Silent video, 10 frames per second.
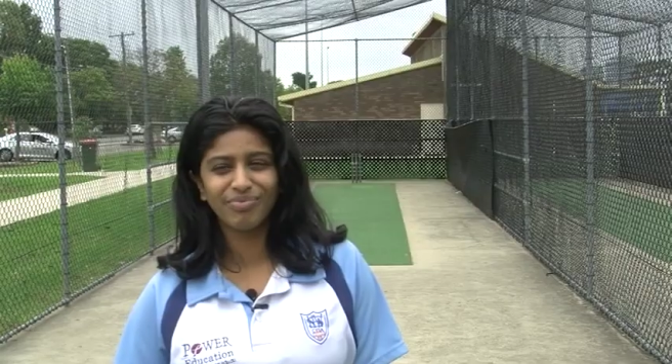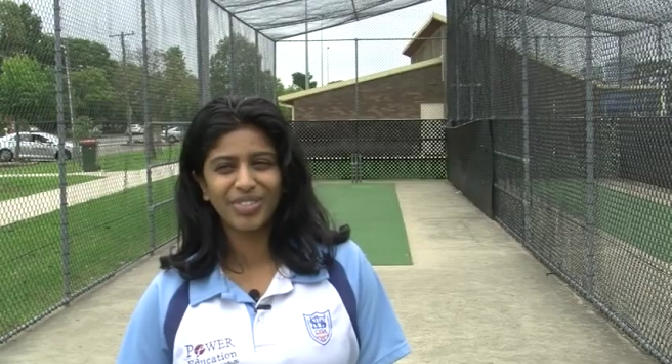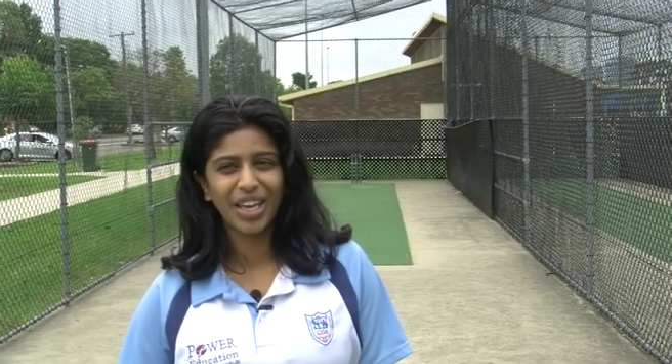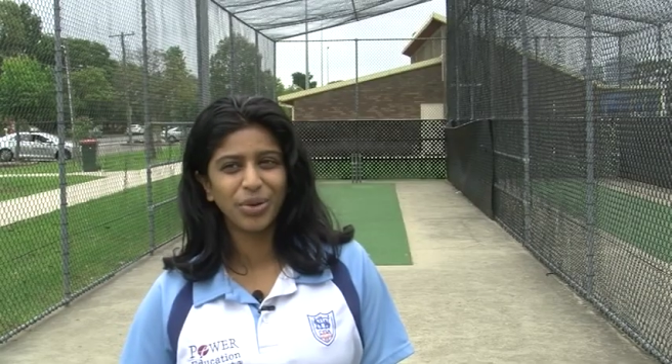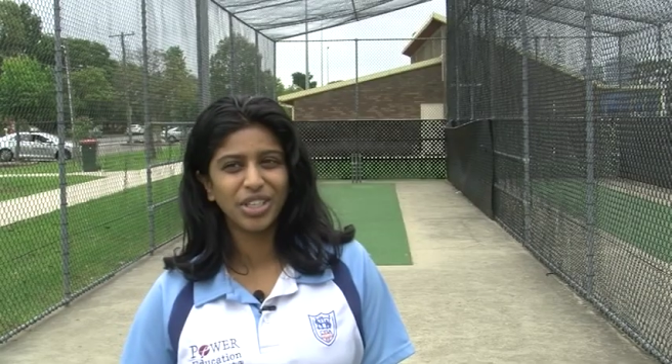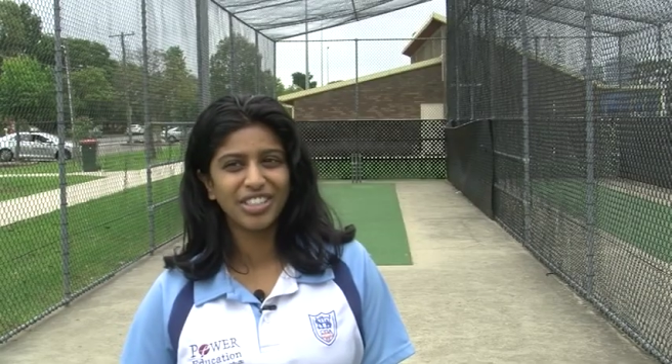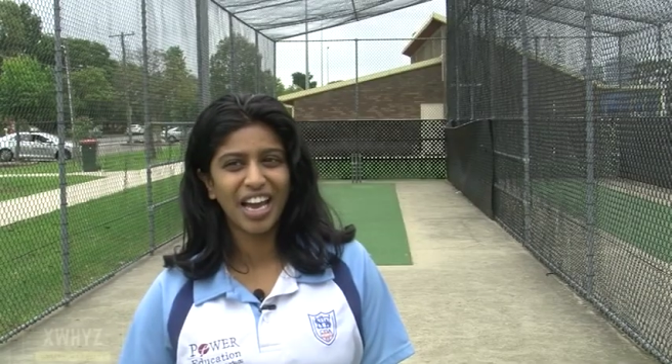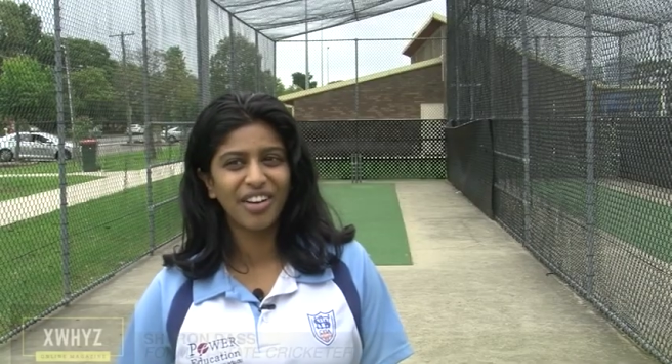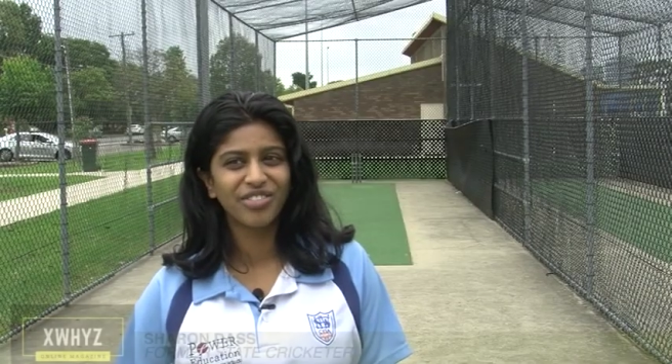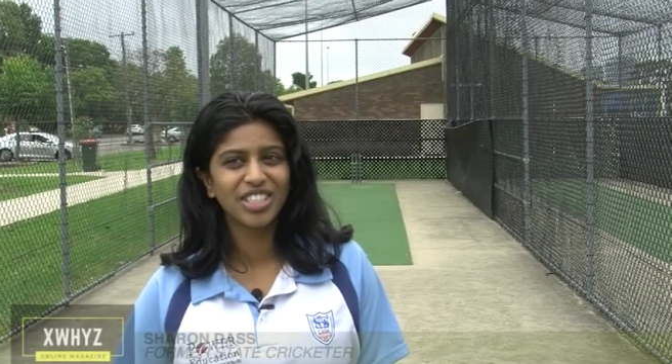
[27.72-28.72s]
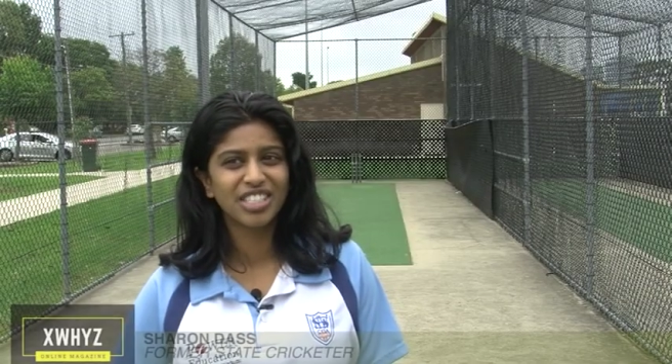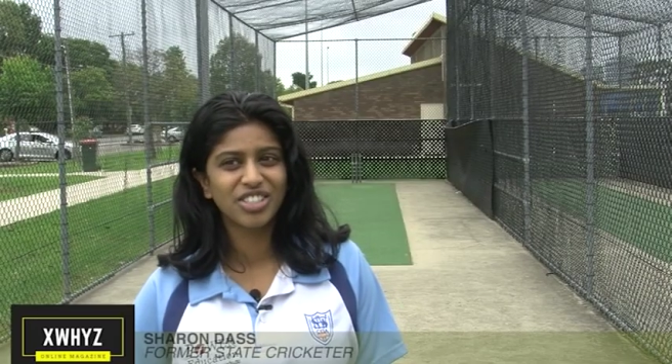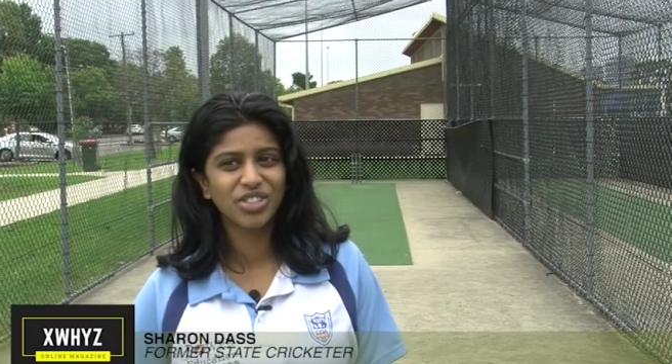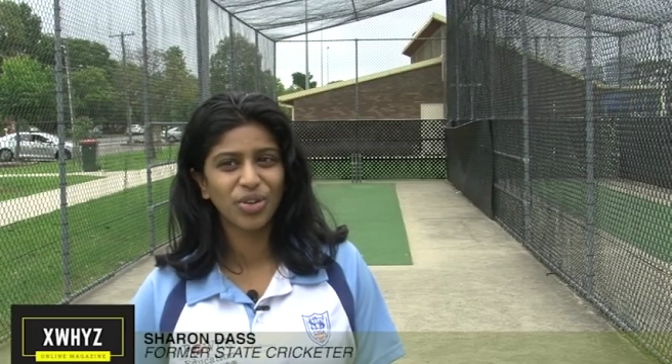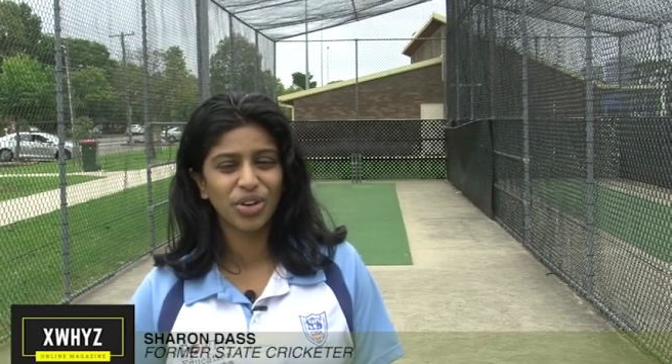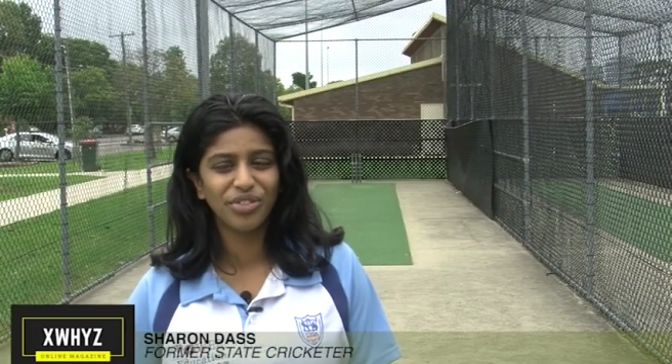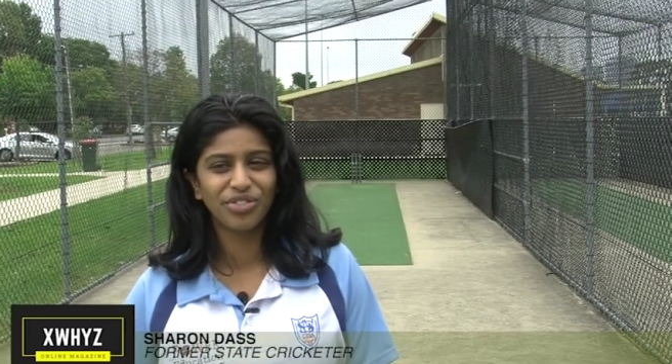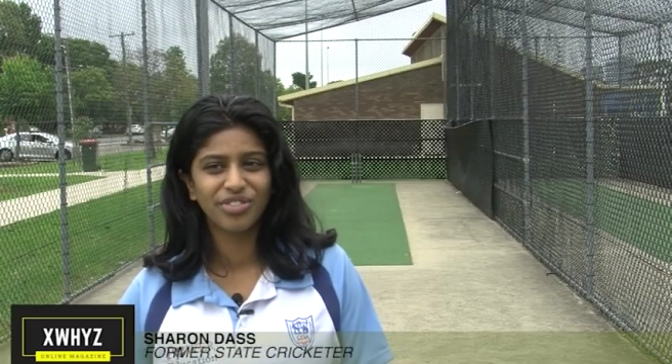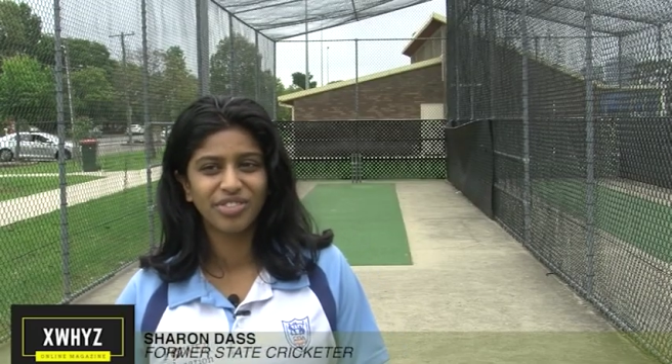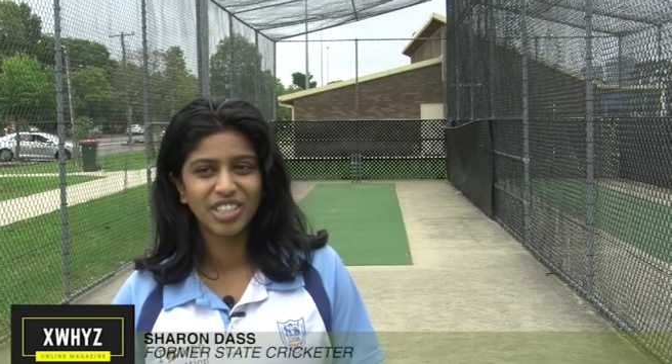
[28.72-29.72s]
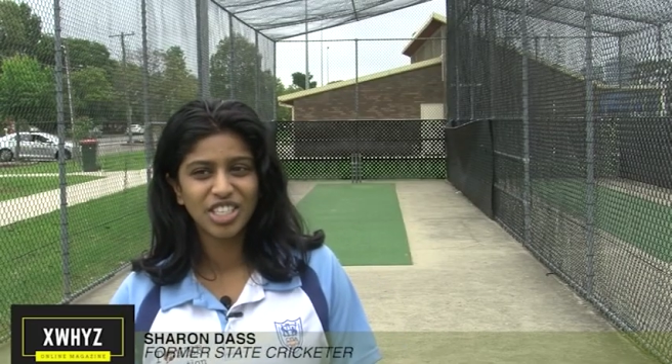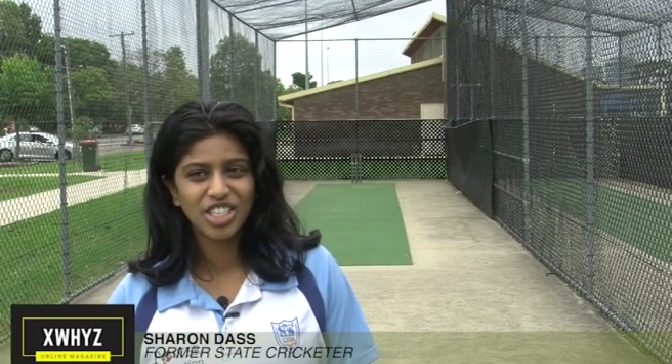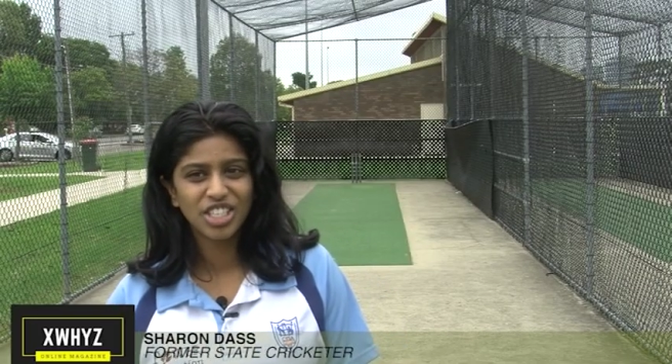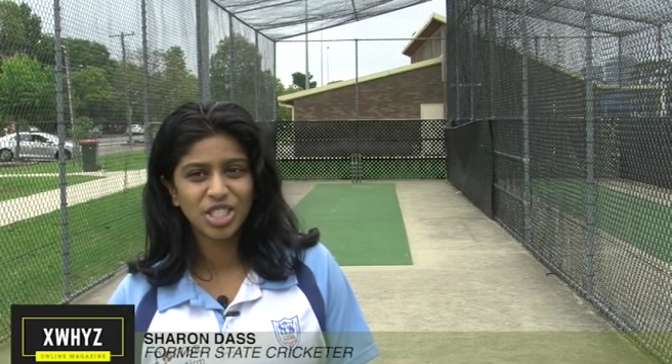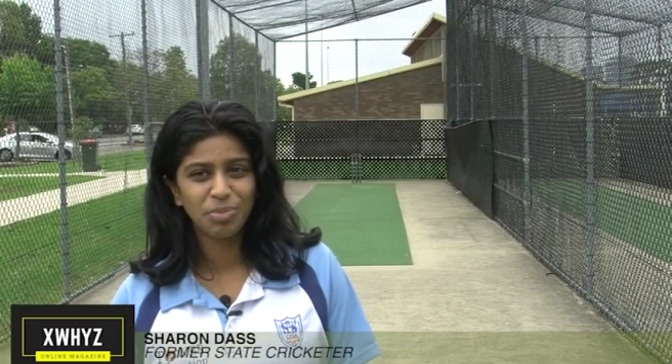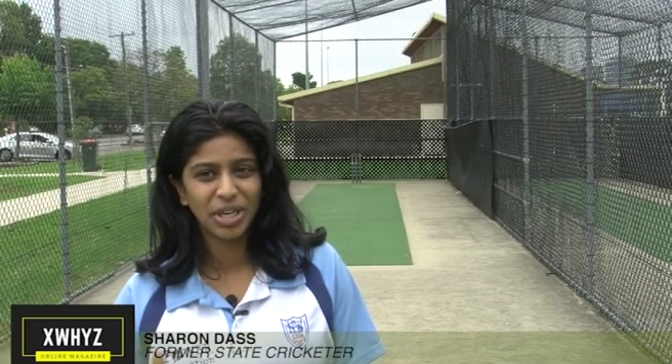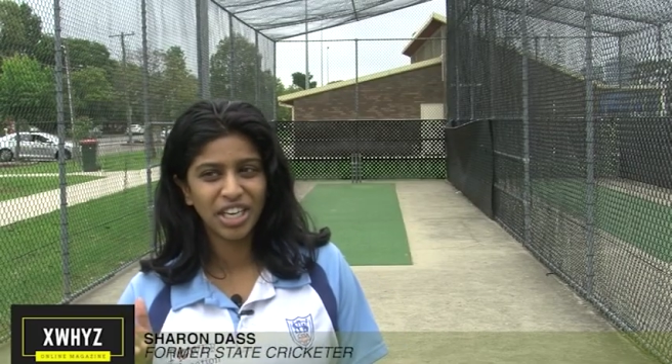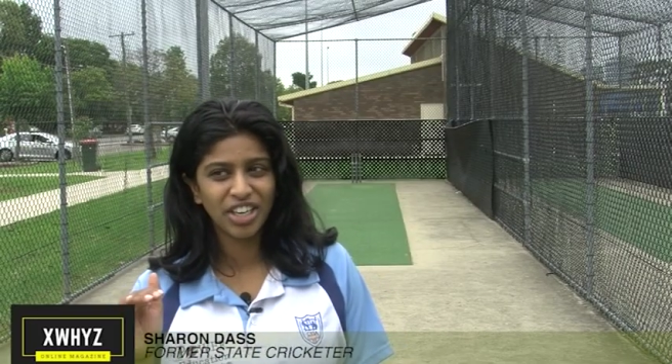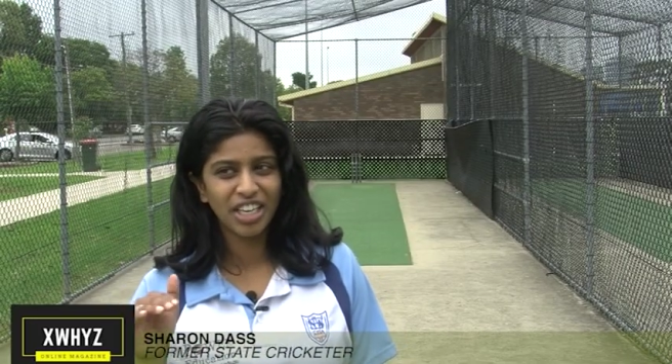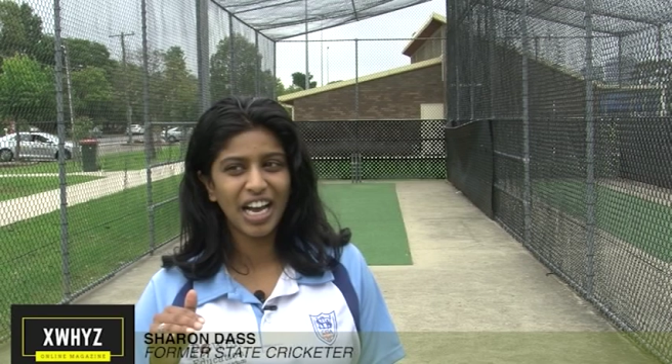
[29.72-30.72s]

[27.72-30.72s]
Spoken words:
They would have this sort of superior